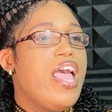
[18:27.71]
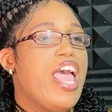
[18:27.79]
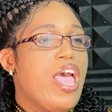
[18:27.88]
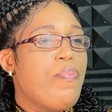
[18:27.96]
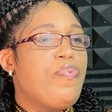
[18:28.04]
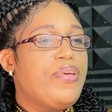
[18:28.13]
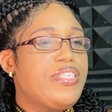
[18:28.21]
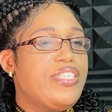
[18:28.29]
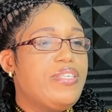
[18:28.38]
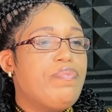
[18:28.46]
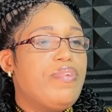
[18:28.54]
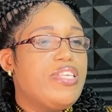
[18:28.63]
Herpes
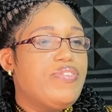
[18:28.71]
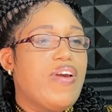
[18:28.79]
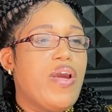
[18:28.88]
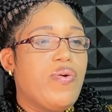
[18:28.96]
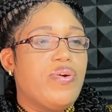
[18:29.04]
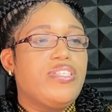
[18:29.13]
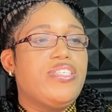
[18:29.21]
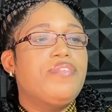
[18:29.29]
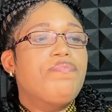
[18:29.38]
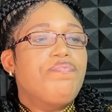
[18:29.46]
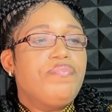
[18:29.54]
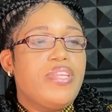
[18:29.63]
simplex
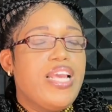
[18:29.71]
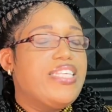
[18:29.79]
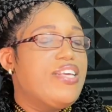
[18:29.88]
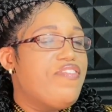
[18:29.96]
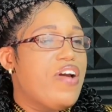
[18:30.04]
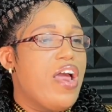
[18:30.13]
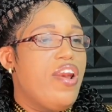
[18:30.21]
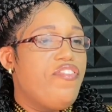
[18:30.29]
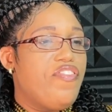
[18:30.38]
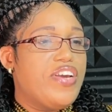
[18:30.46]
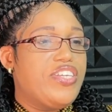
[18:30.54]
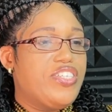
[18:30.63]
virus is a viral
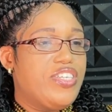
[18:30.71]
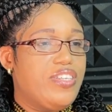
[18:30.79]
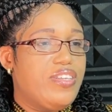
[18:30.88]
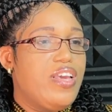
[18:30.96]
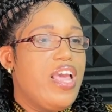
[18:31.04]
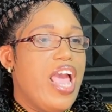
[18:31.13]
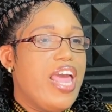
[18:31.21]
infection,